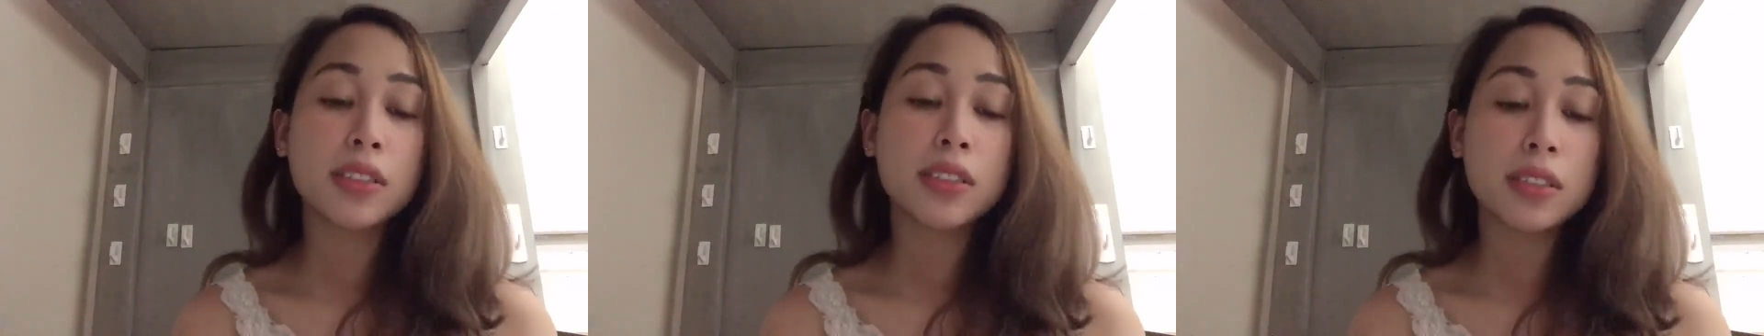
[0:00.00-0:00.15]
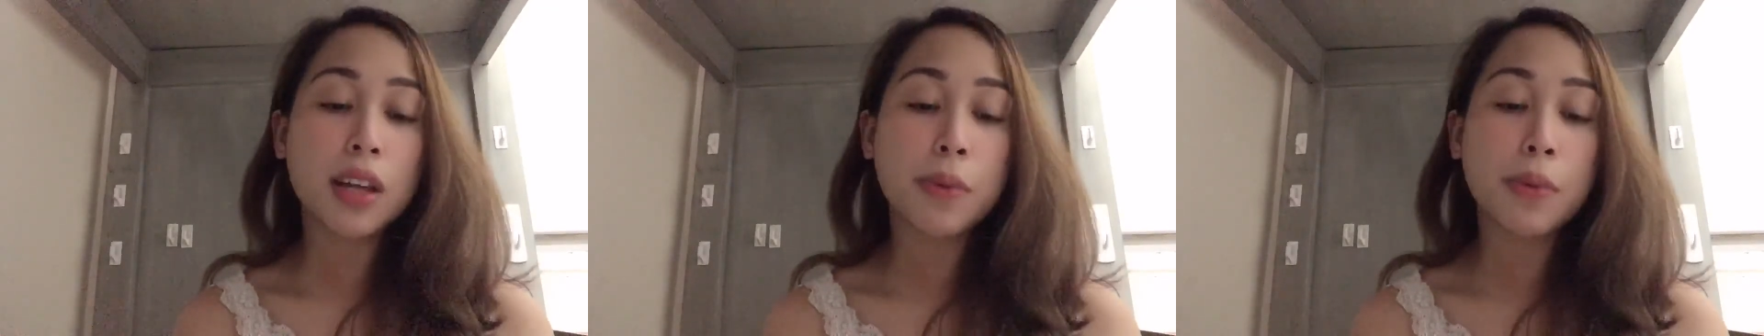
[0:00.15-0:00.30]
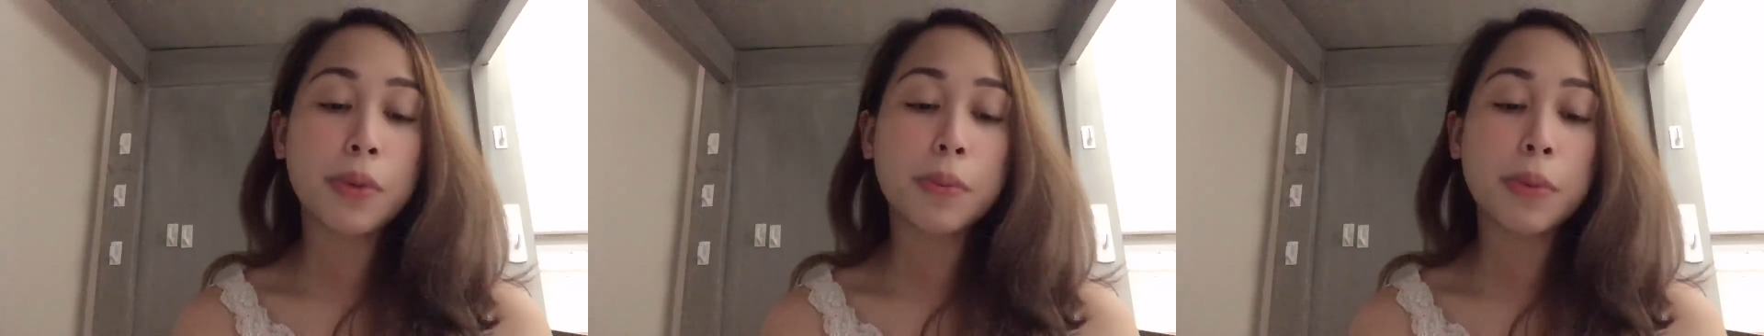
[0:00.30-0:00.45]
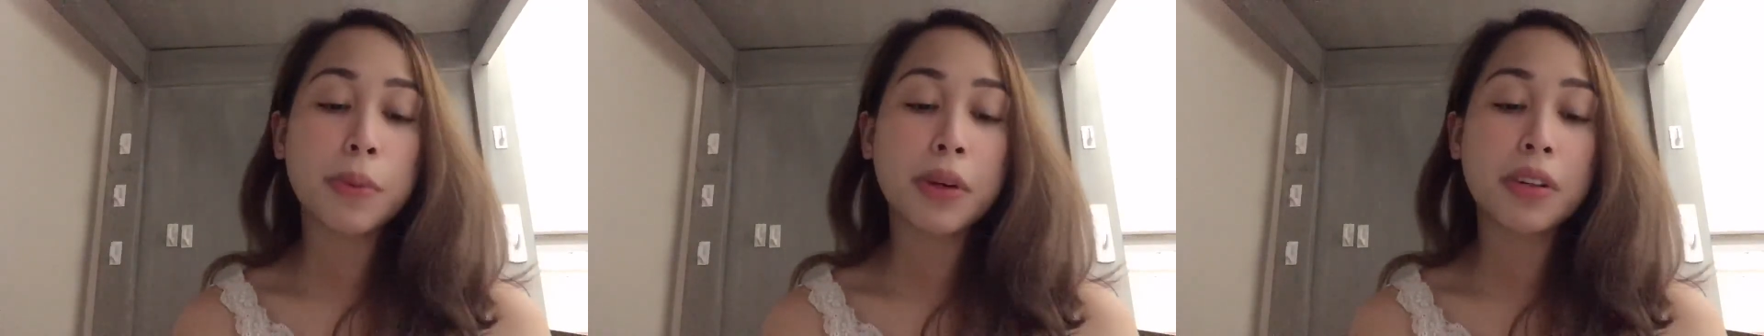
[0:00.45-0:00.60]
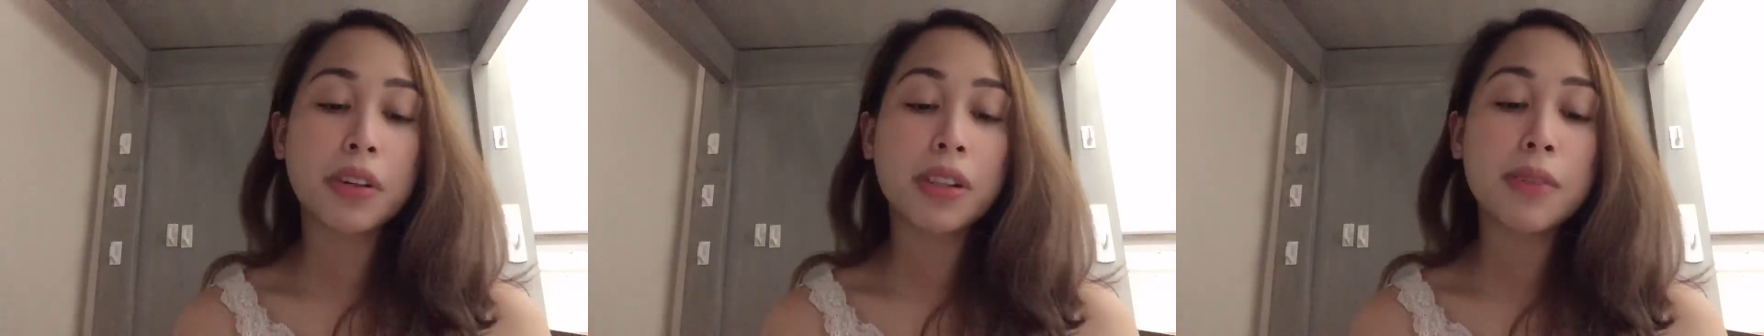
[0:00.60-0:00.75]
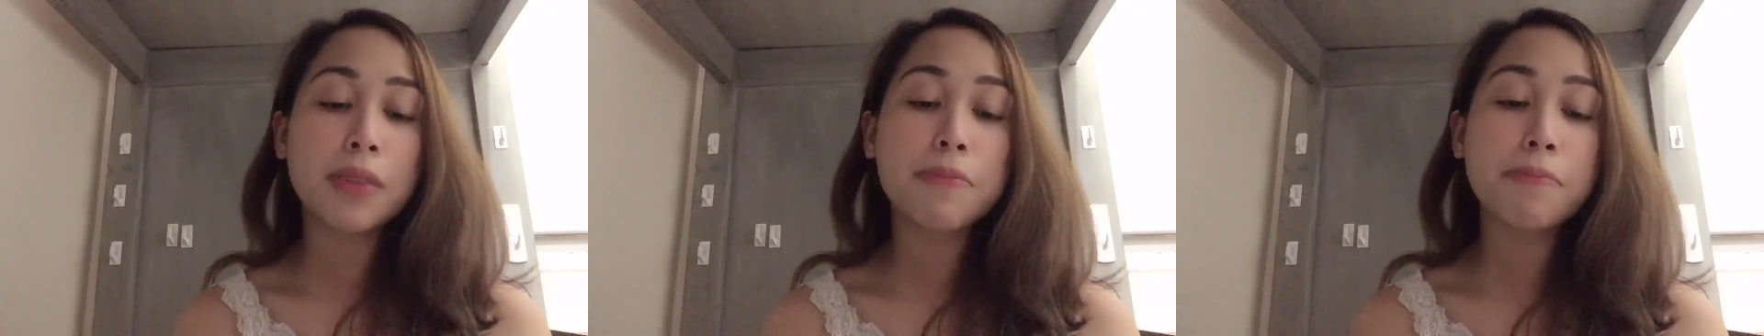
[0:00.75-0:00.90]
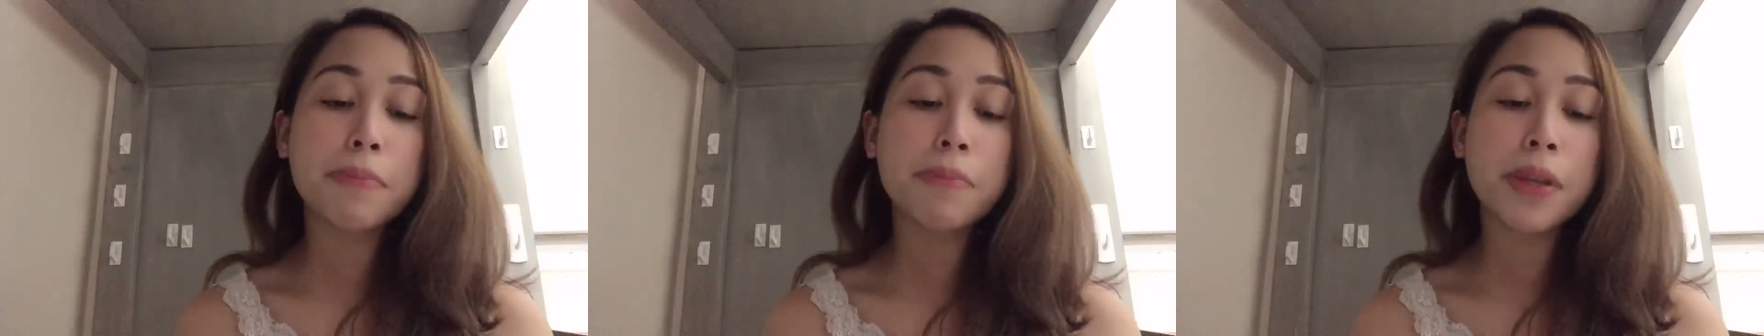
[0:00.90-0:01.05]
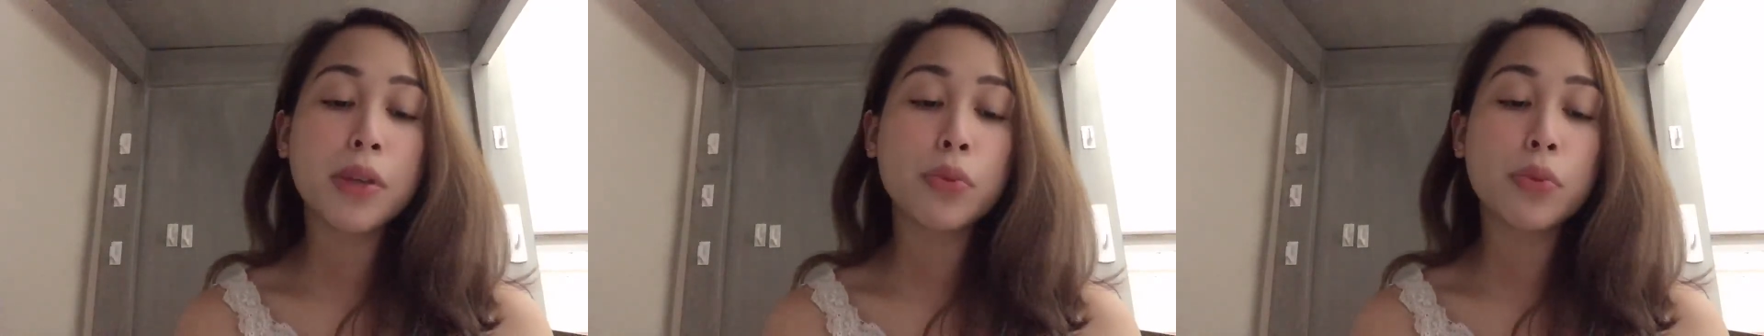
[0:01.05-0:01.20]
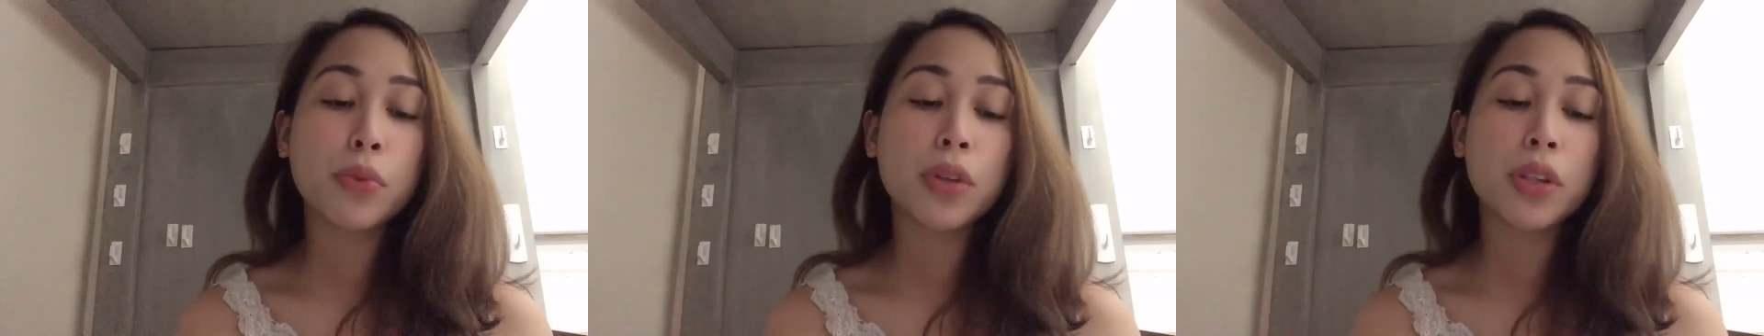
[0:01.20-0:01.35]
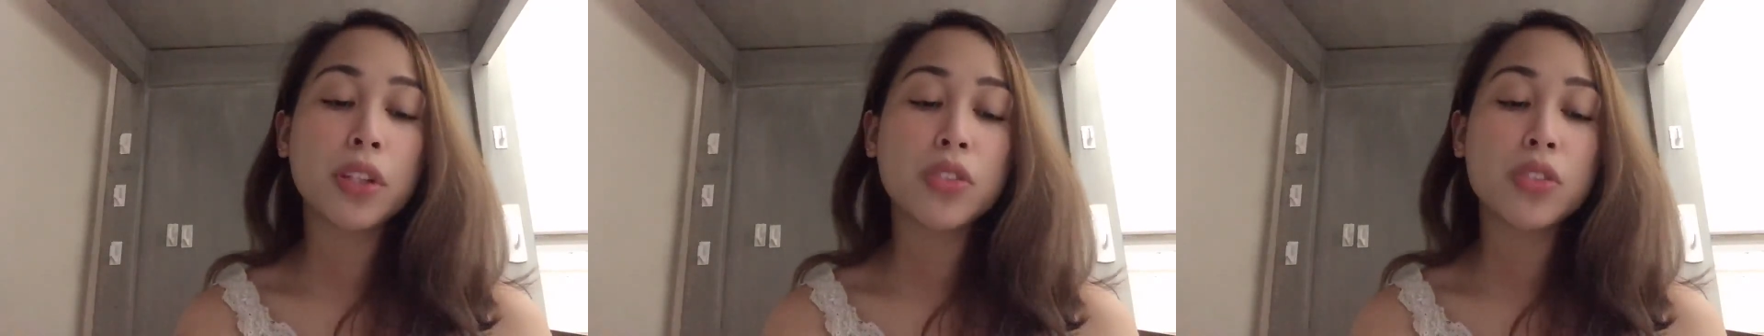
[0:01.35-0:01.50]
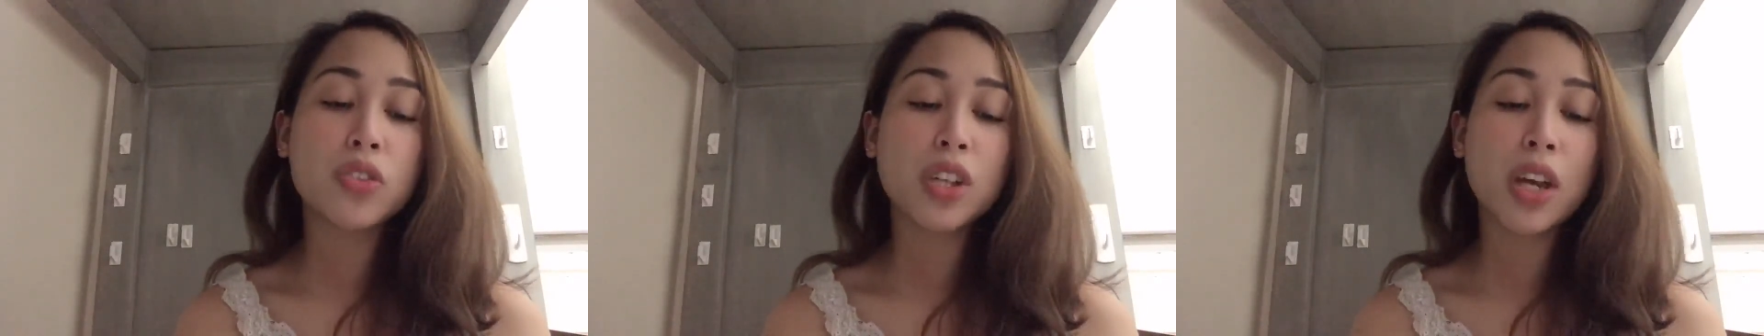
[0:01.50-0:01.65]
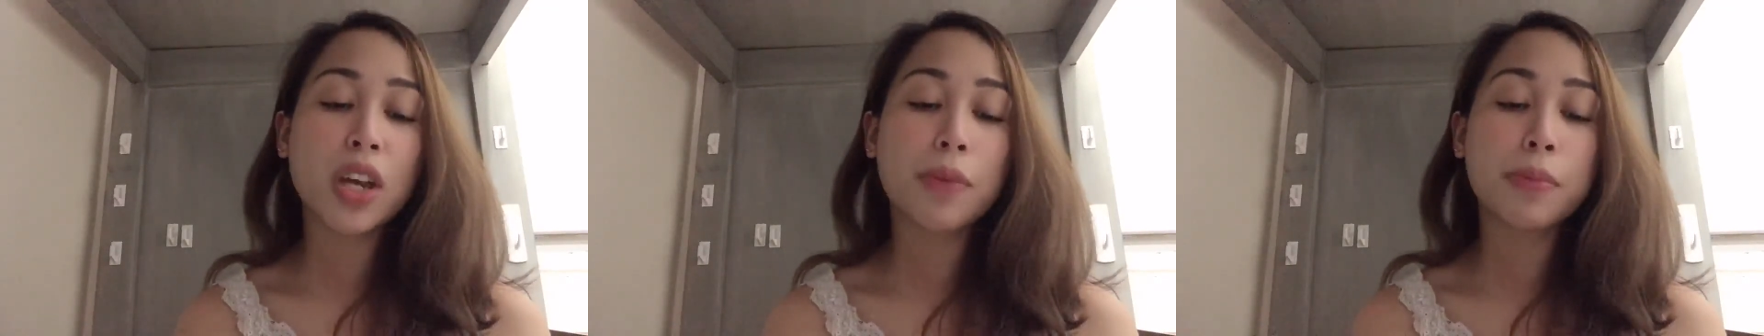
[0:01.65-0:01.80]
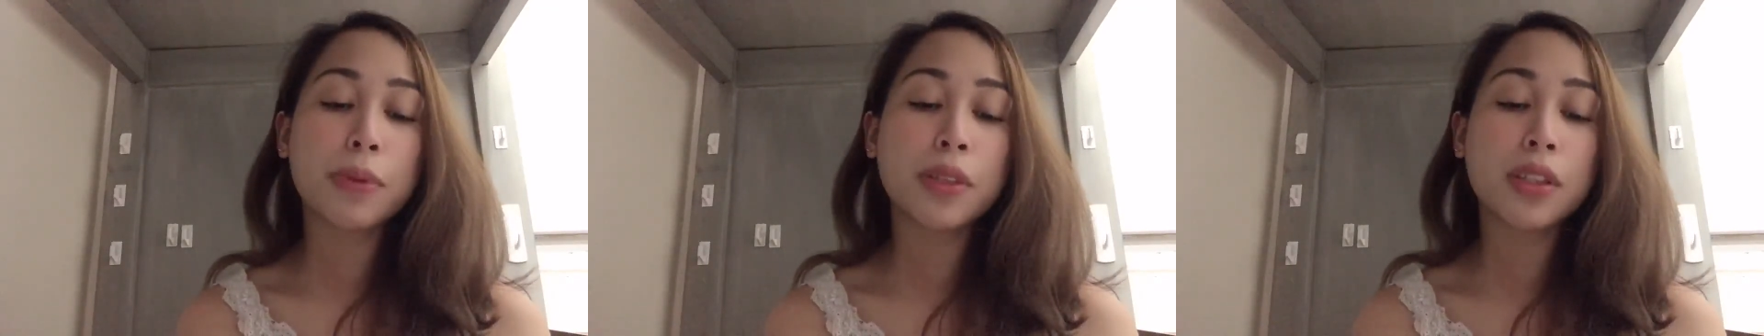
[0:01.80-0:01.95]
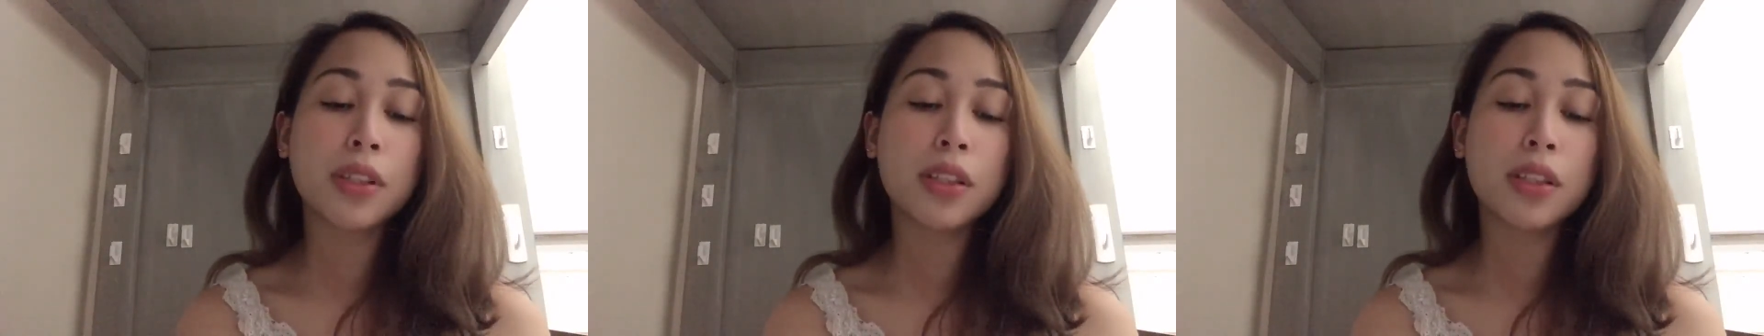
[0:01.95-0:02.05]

Double Paralympic world champion